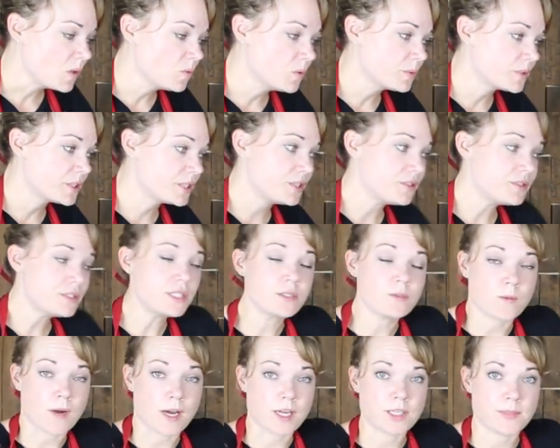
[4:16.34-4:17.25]
When we're
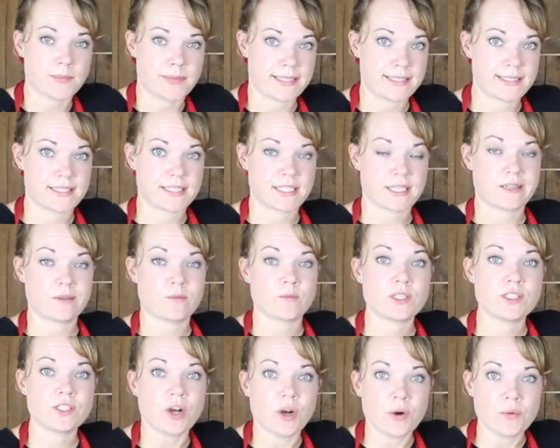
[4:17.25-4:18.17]
using water-based stain,
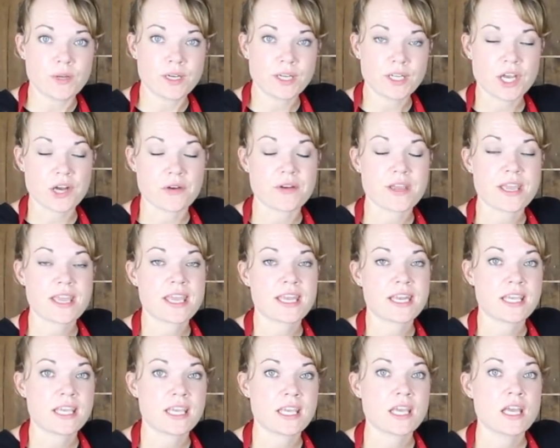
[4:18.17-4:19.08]
we don't wanna go
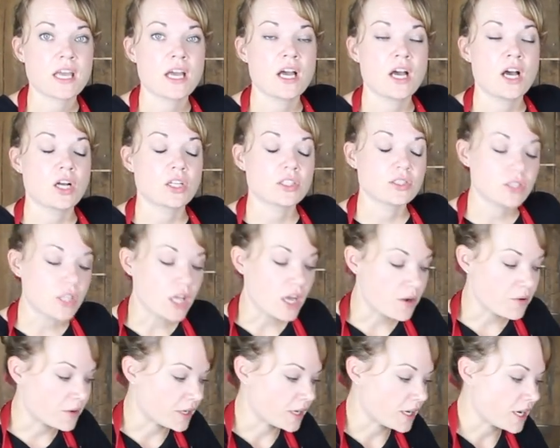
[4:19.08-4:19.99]
any
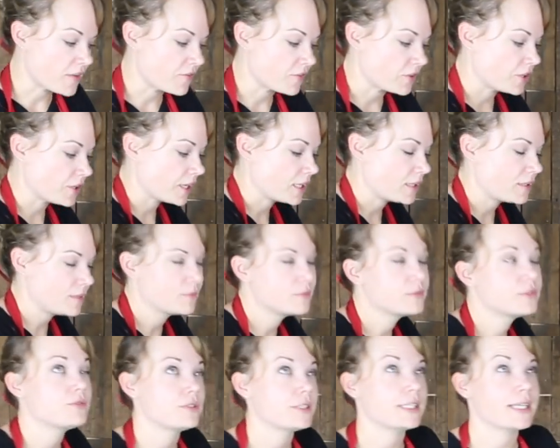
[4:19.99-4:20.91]
lower of a grit,
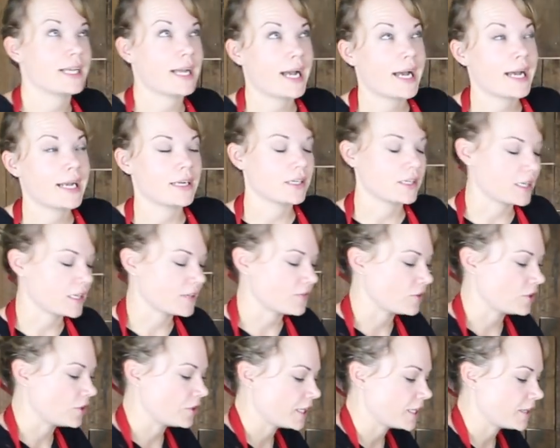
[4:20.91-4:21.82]
it's really higher
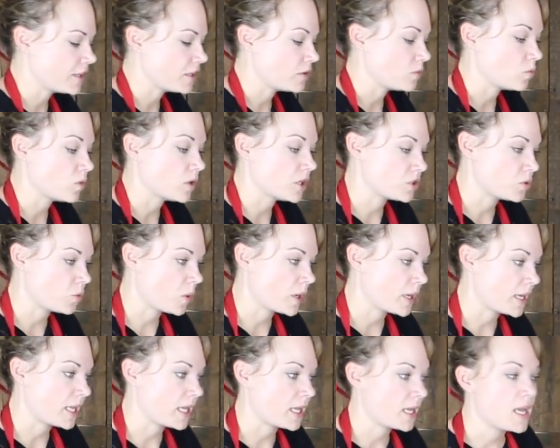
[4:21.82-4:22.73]
of a grit than
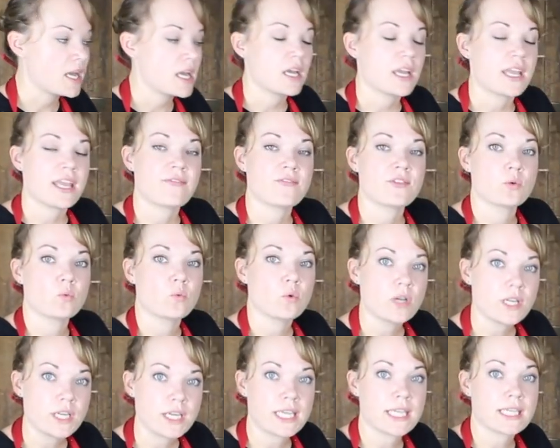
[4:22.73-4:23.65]
120. If your
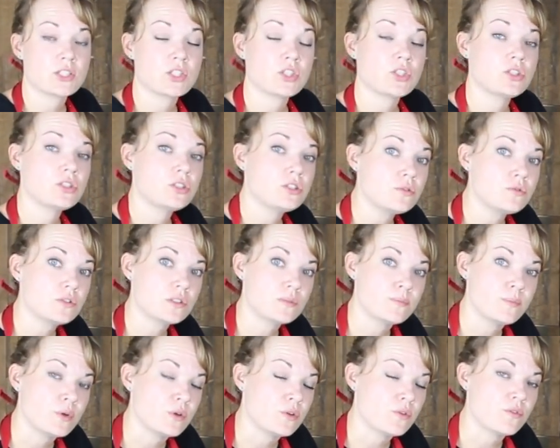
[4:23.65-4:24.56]
wood gets too
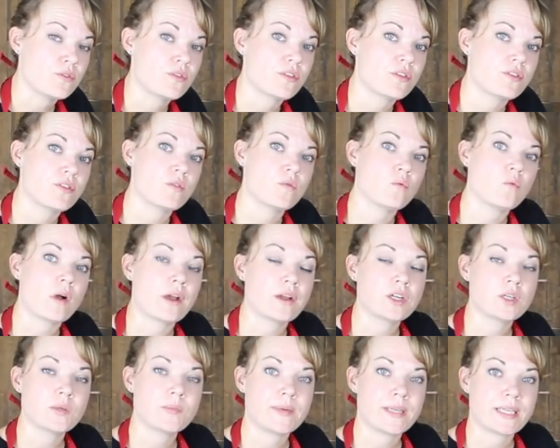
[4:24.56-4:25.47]
smooth, the
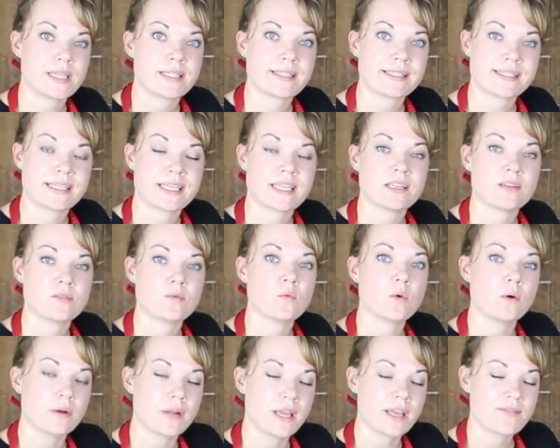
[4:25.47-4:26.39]
water-based stain
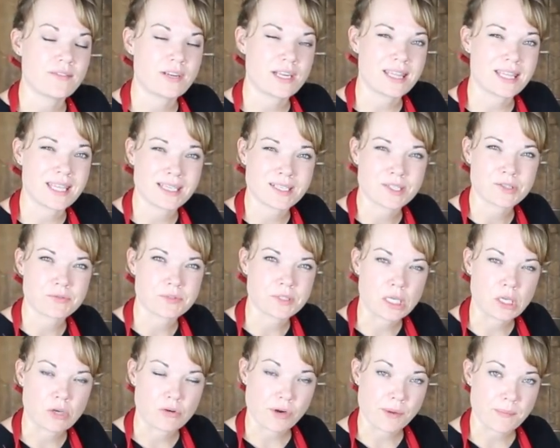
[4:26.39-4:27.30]
won't have anything to
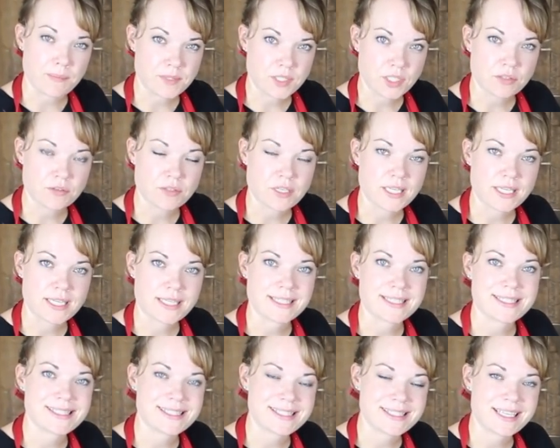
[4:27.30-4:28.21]
really grip to
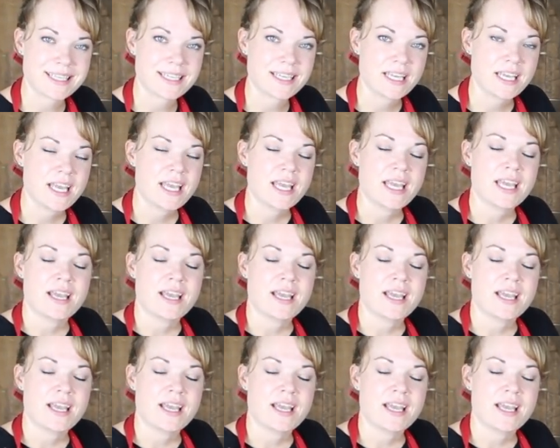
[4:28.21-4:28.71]
and sit,